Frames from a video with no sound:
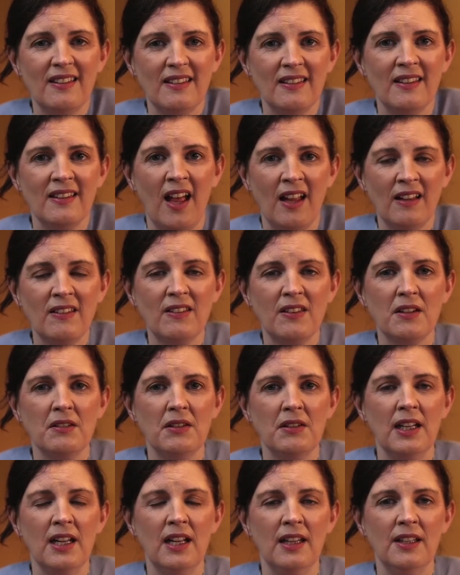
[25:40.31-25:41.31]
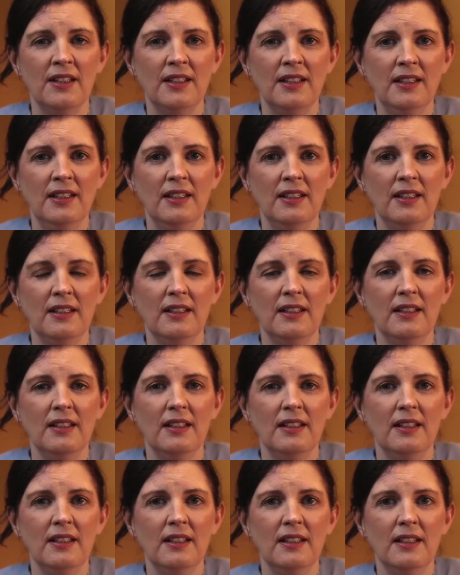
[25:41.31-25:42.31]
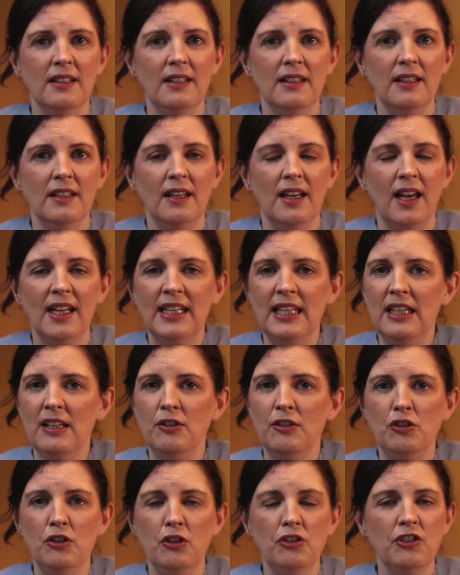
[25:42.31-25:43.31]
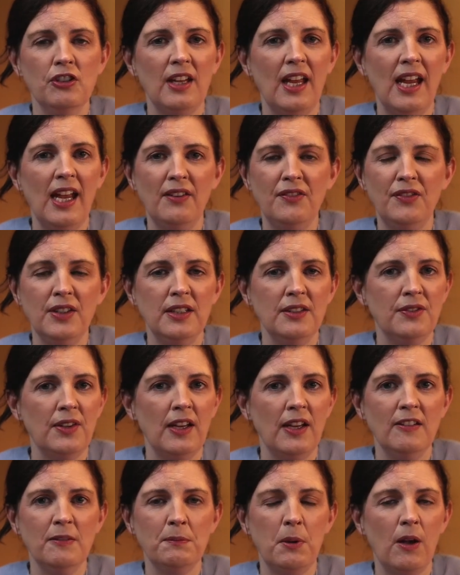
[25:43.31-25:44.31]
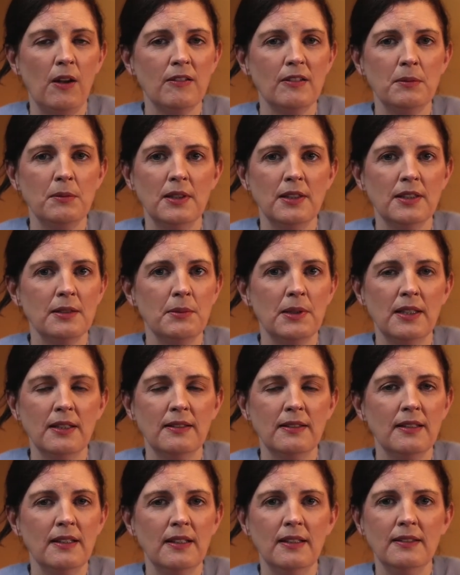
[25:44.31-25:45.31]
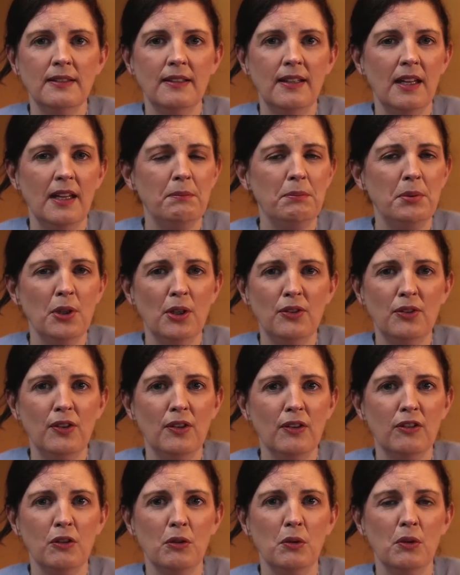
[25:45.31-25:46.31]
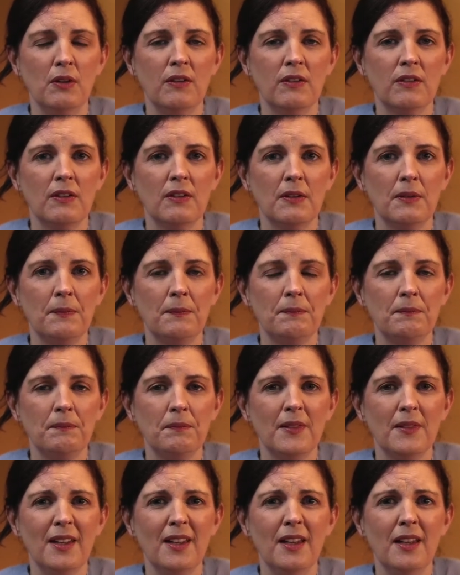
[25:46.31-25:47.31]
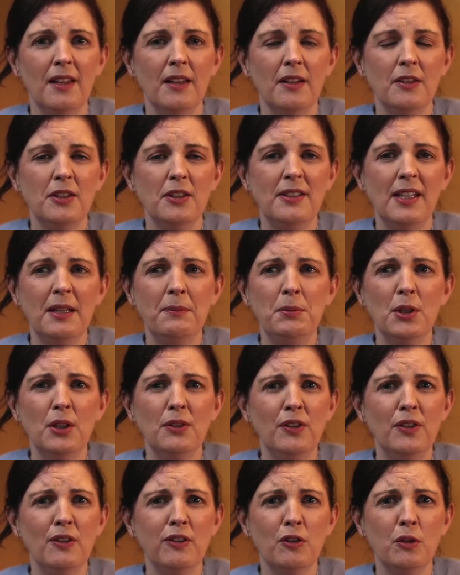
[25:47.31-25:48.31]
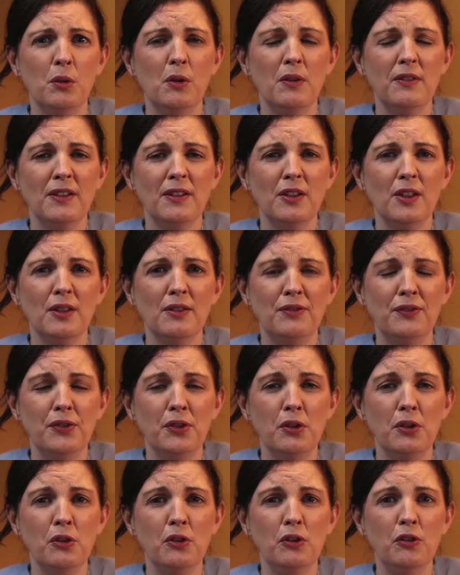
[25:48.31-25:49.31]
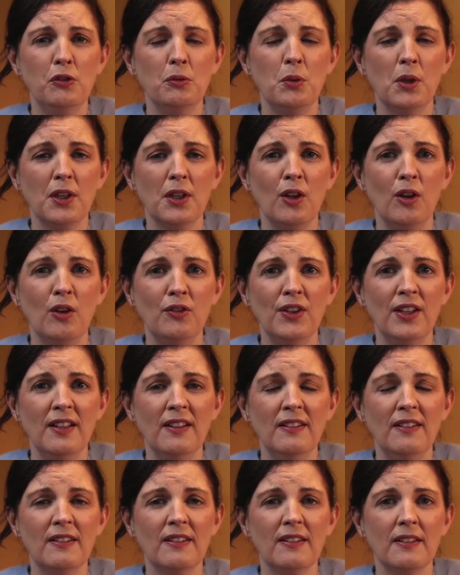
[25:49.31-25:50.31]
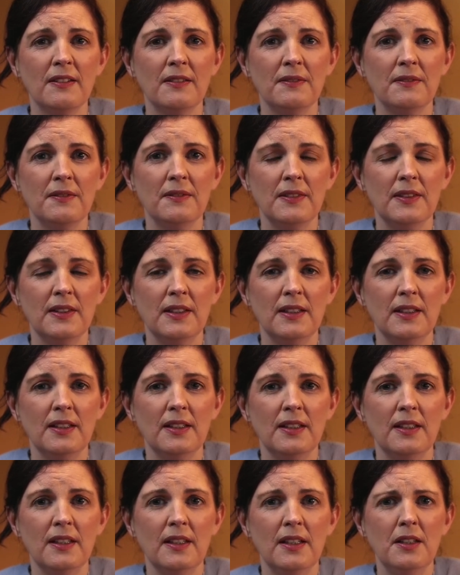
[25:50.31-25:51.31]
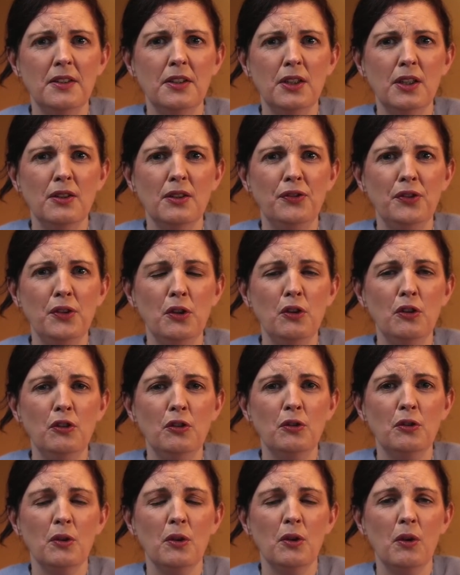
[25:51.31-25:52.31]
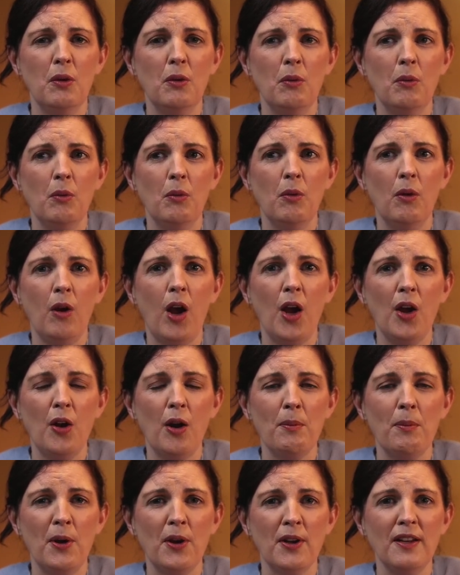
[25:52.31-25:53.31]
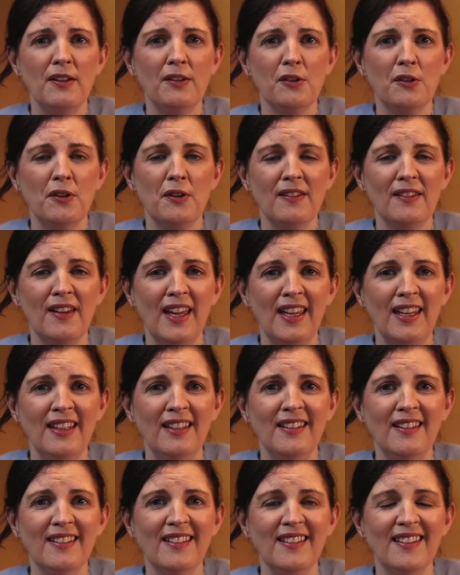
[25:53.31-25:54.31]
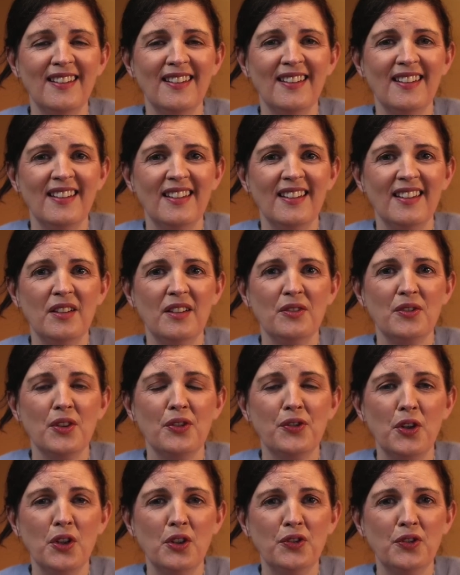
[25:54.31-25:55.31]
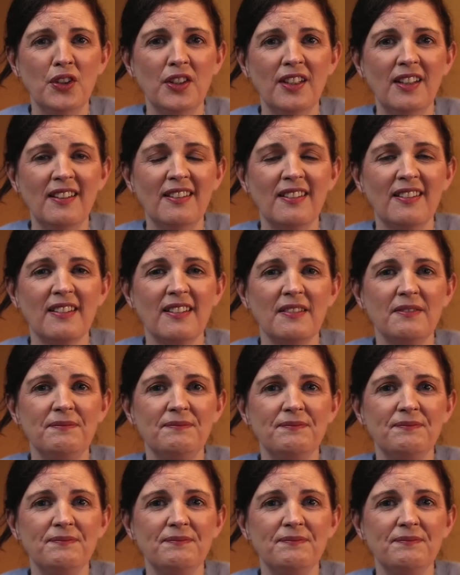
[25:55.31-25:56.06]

That's the reality. And he is using every device possible at the minute to take beautiful souls. To take beautiful souls and confuse what love is. To confuse how our bodies are designed for fruitfulness.